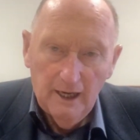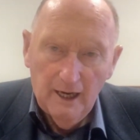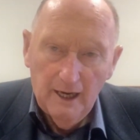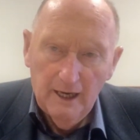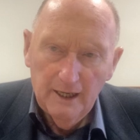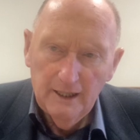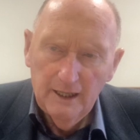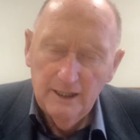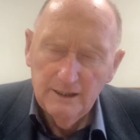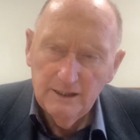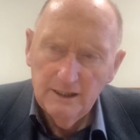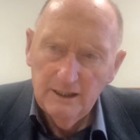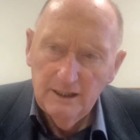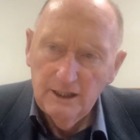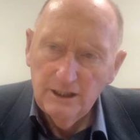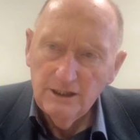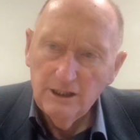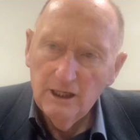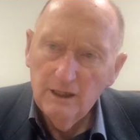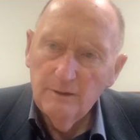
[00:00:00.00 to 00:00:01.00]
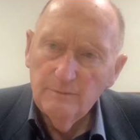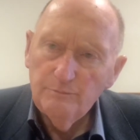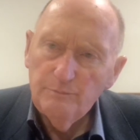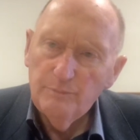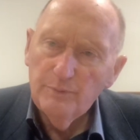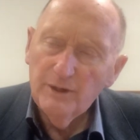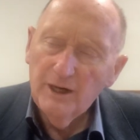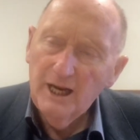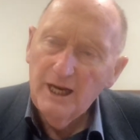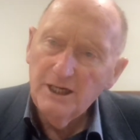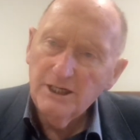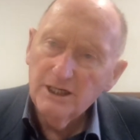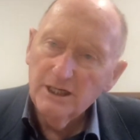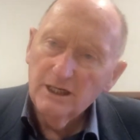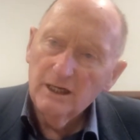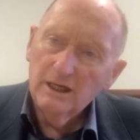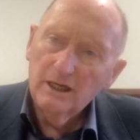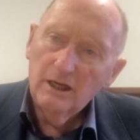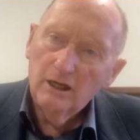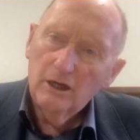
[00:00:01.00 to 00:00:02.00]
And his initial
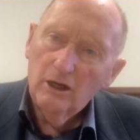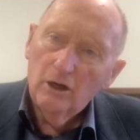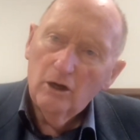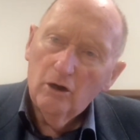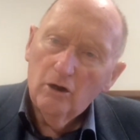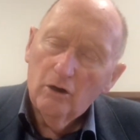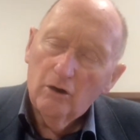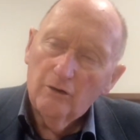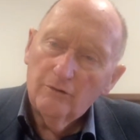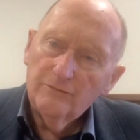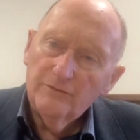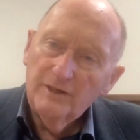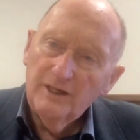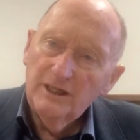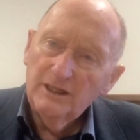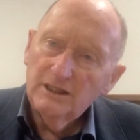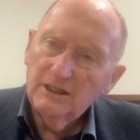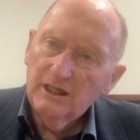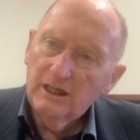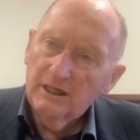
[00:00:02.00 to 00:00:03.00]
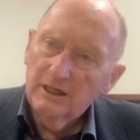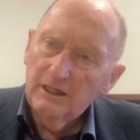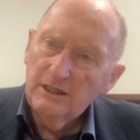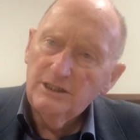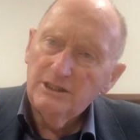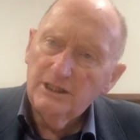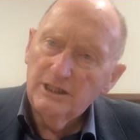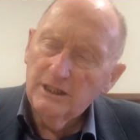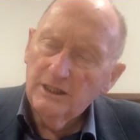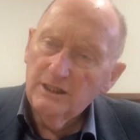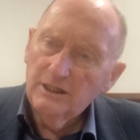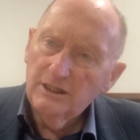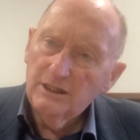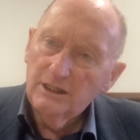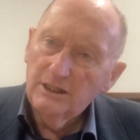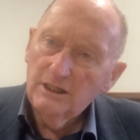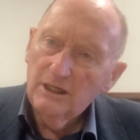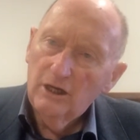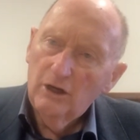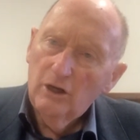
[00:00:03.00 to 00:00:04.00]
impression of these
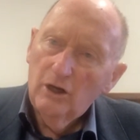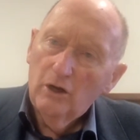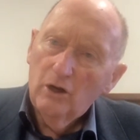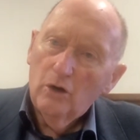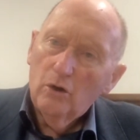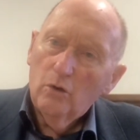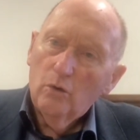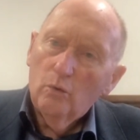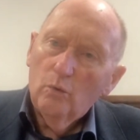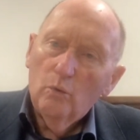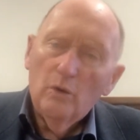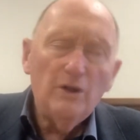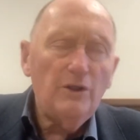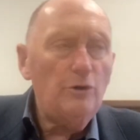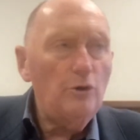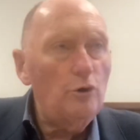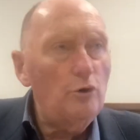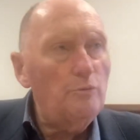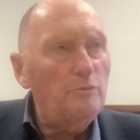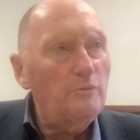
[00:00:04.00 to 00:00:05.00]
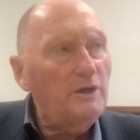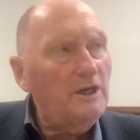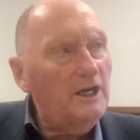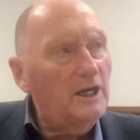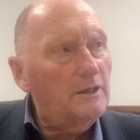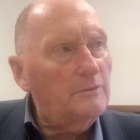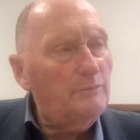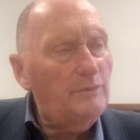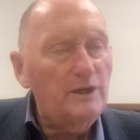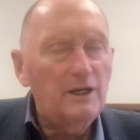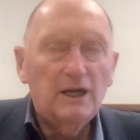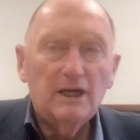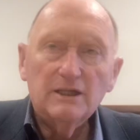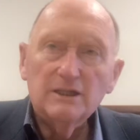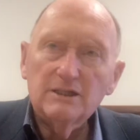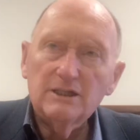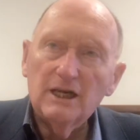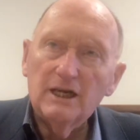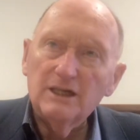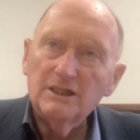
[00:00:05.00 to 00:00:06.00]
Christians with whom he had been at
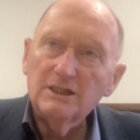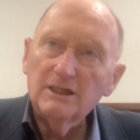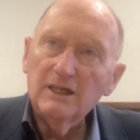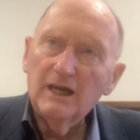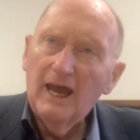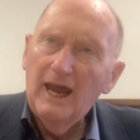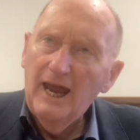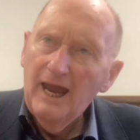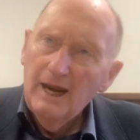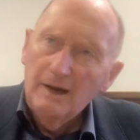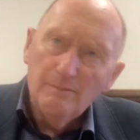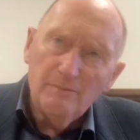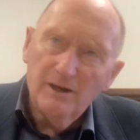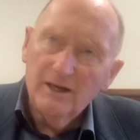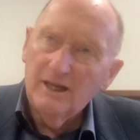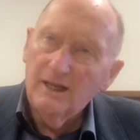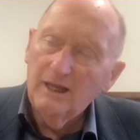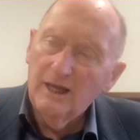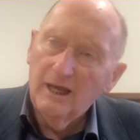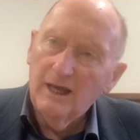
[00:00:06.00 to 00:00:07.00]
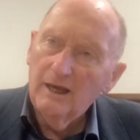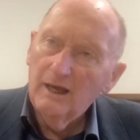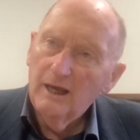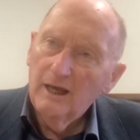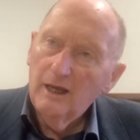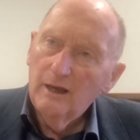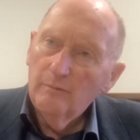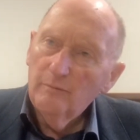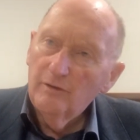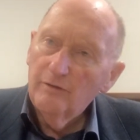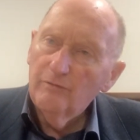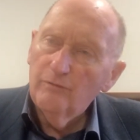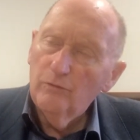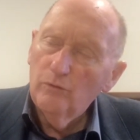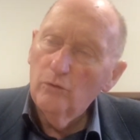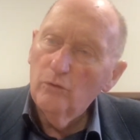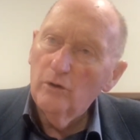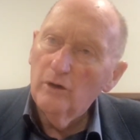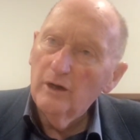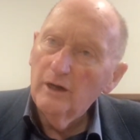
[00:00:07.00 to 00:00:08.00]
such enmity
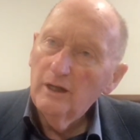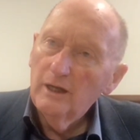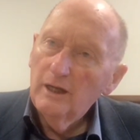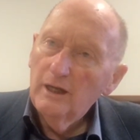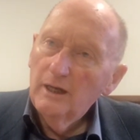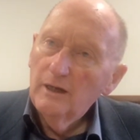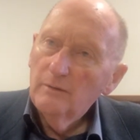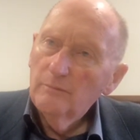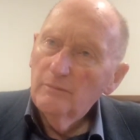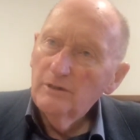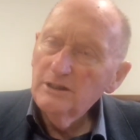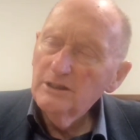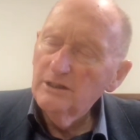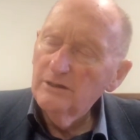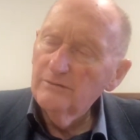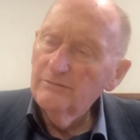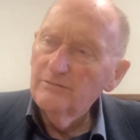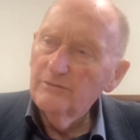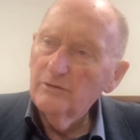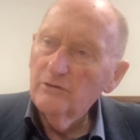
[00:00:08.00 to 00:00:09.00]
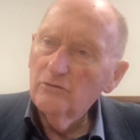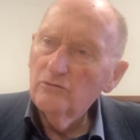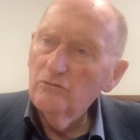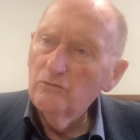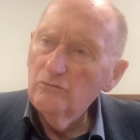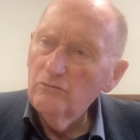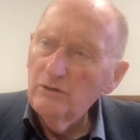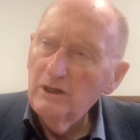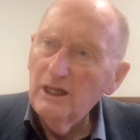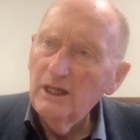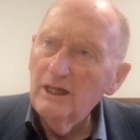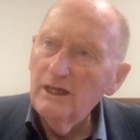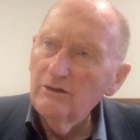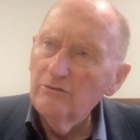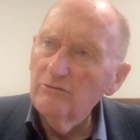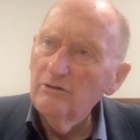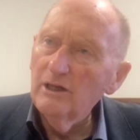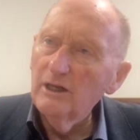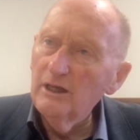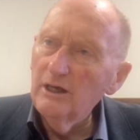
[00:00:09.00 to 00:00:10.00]
before must have really,
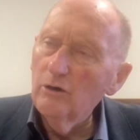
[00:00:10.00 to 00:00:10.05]
really